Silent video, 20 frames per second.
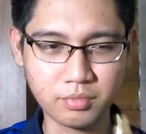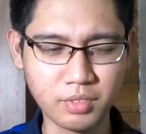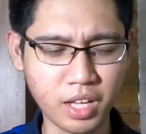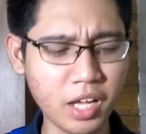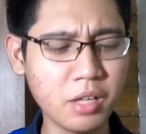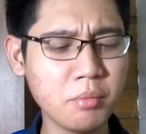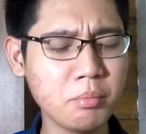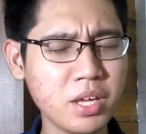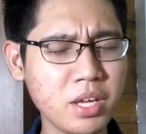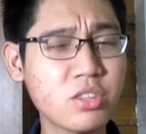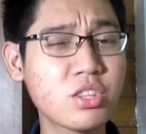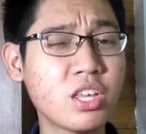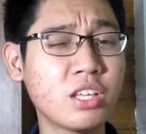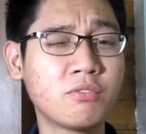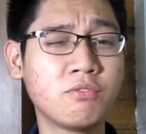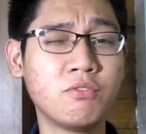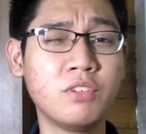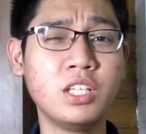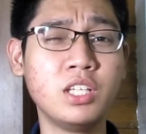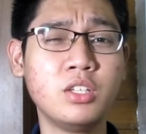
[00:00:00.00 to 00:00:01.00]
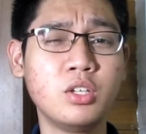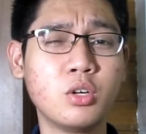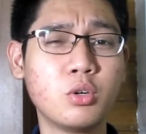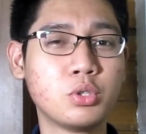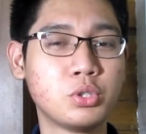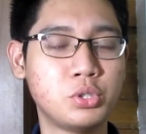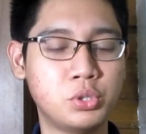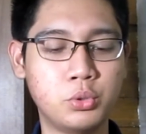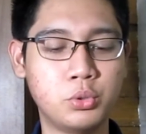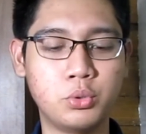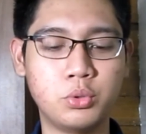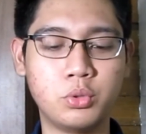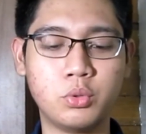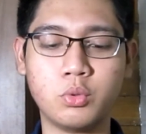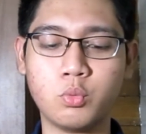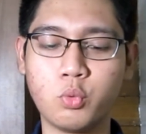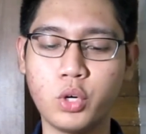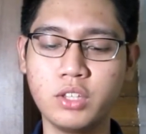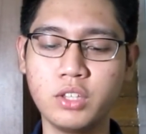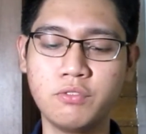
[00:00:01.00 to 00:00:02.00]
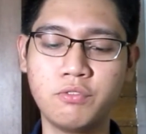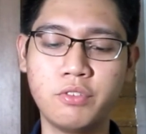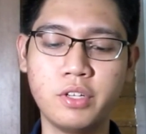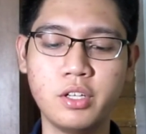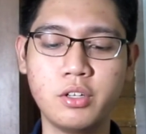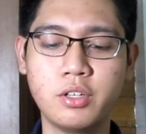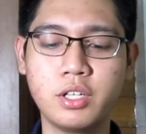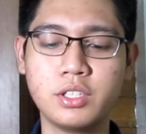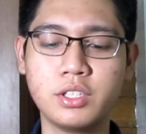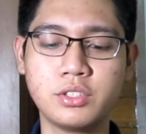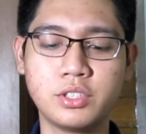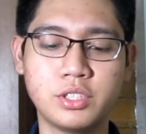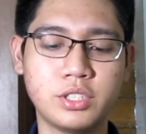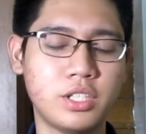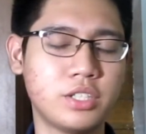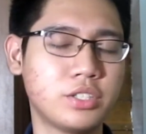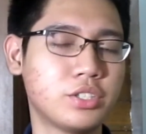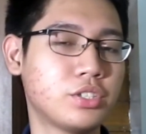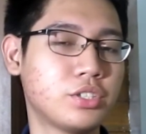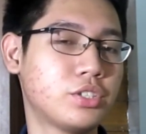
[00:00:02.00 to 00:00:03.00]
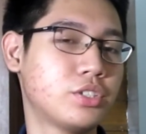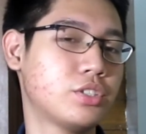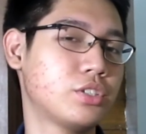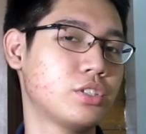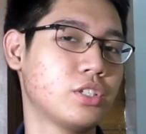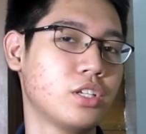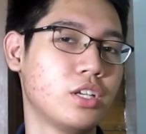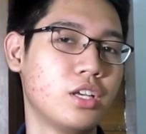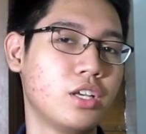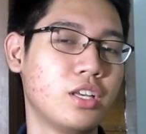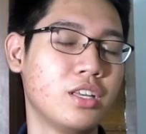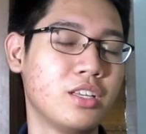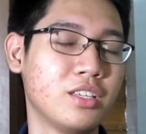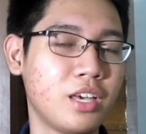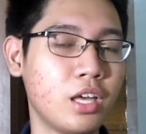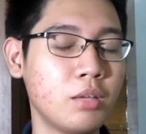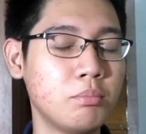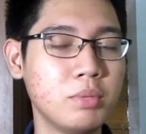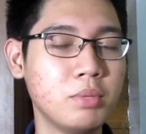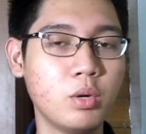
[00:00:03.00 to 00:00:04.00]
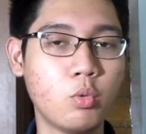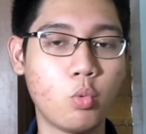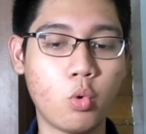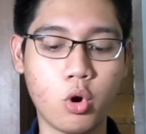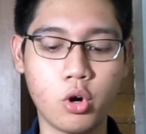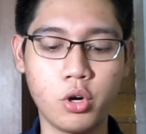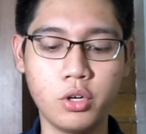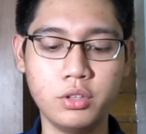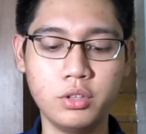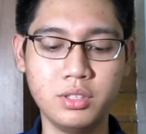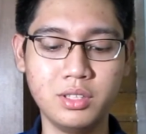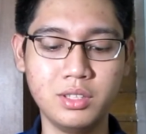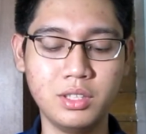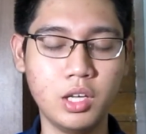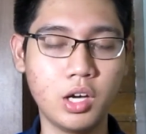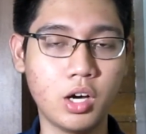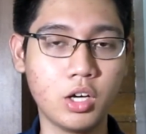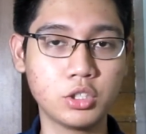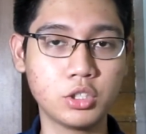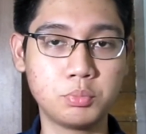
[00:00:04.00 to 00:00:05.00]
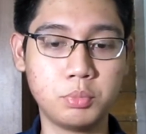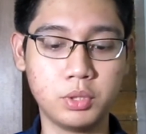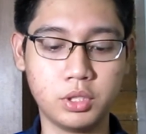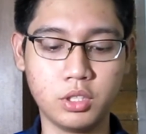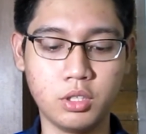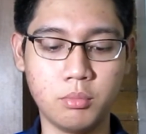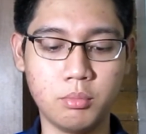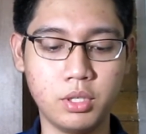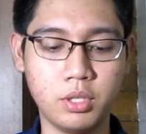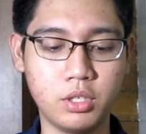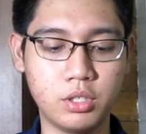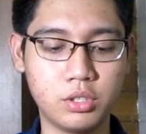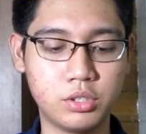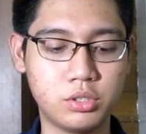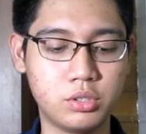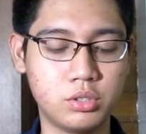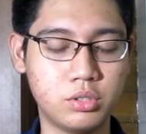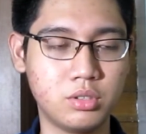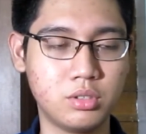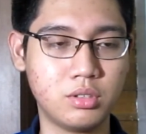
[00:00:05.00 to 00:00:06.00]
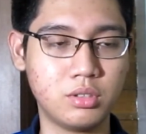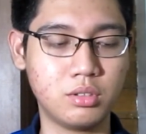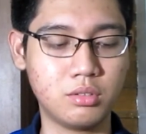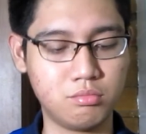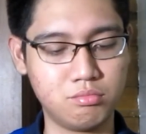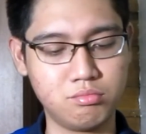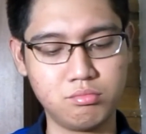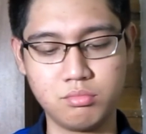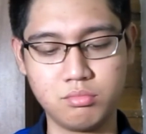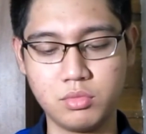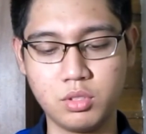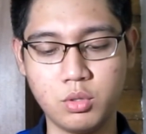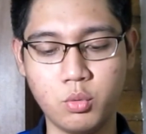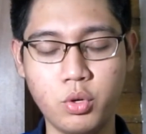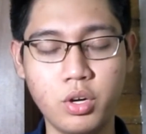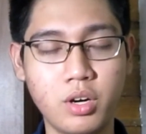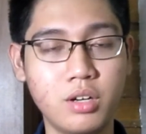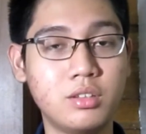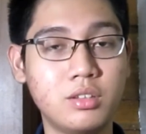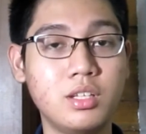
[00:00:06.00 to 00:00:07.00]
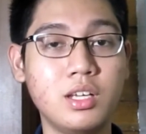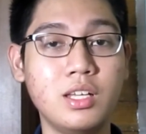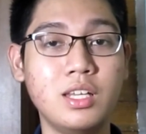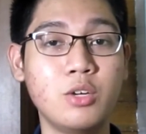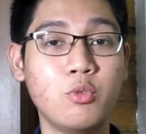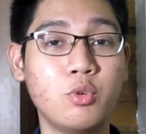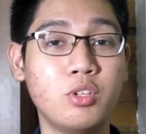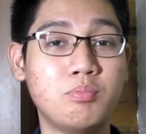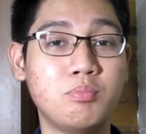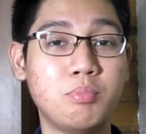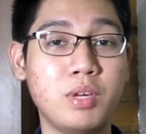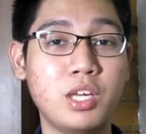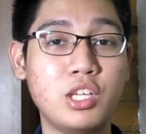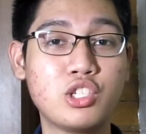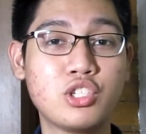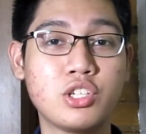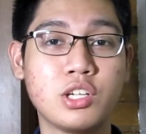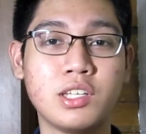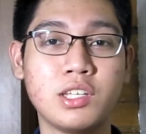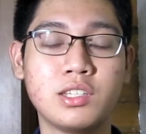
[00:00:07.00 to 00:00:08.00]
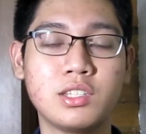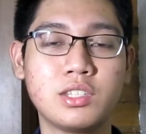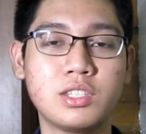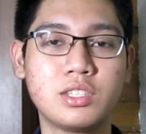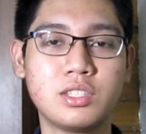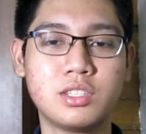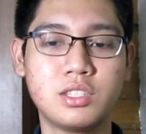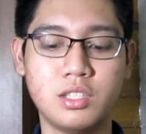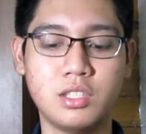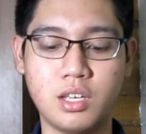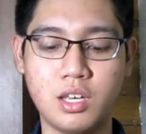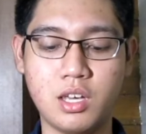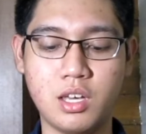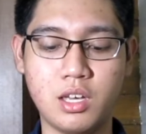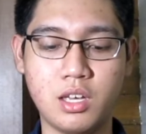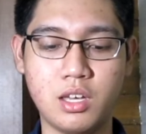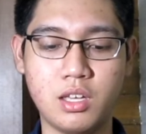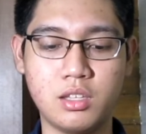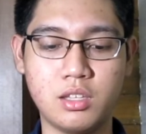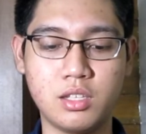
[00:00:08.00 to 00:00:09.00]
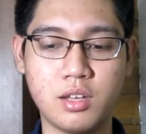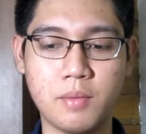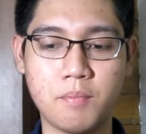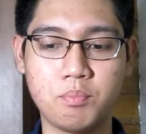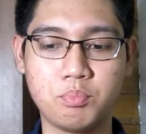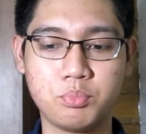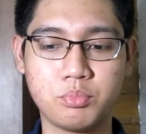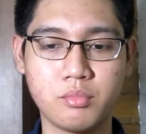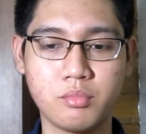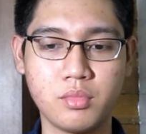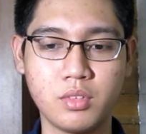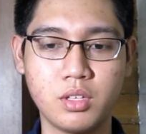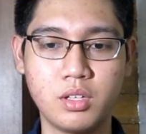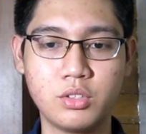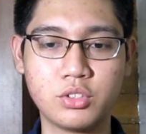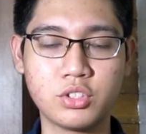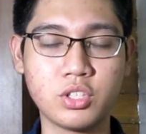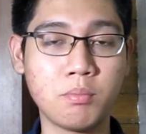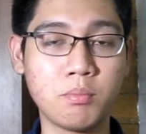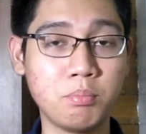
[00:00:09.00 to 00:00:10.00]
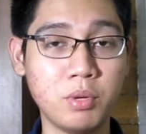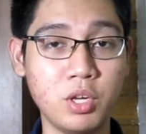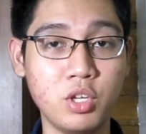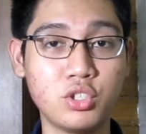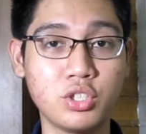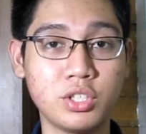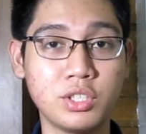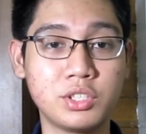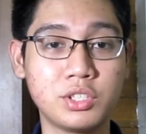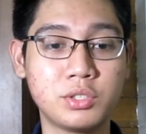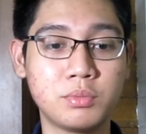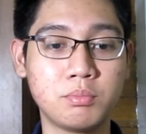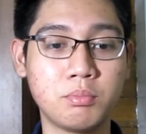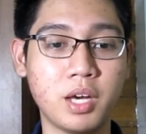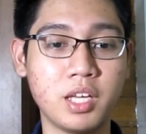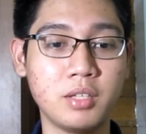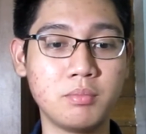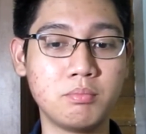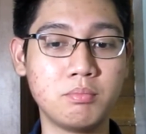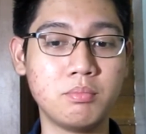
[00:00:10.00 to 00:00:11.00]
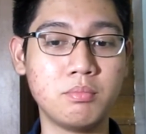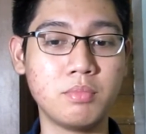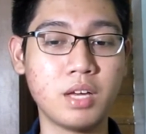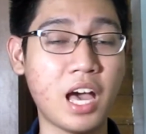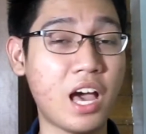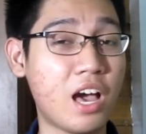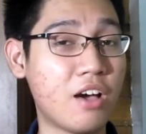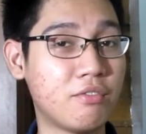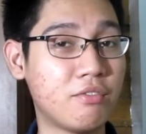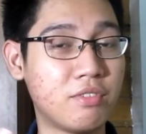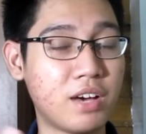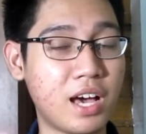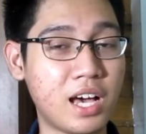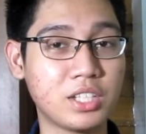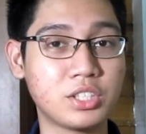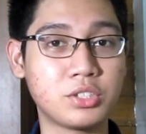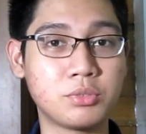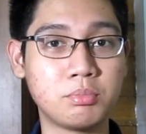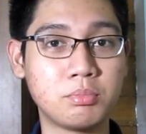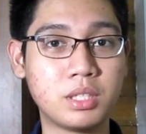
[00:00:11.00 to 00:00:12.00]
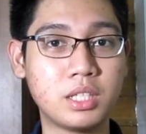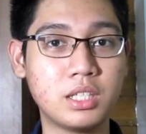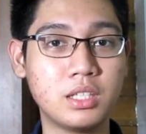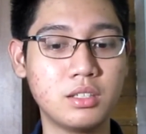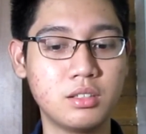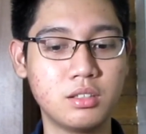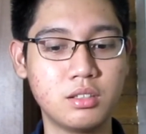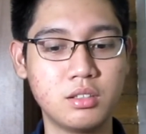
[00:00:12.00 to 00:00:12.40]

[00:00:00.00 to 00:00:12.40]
I'll make that video soon. What fragrances can be worn in the hospital because we are dealing with patients and some patients might have asthma